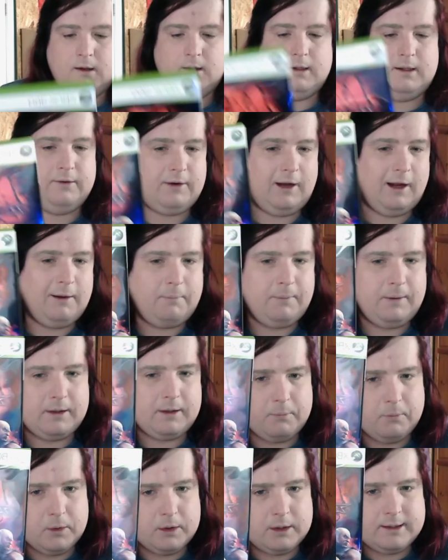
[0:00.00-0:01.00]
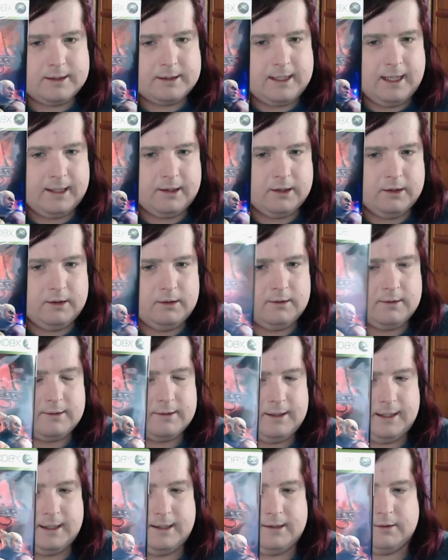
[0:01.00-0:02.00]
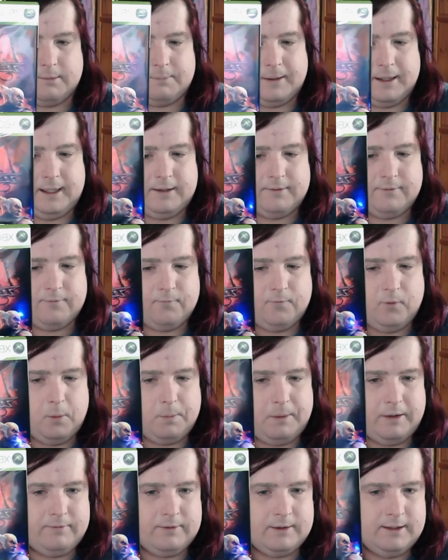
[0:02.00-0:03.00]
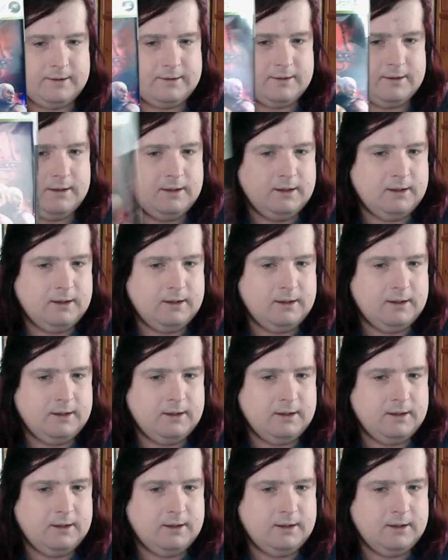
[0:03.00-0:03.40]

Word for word: The other game I picked up was Tekken 6. I paid £4 for this.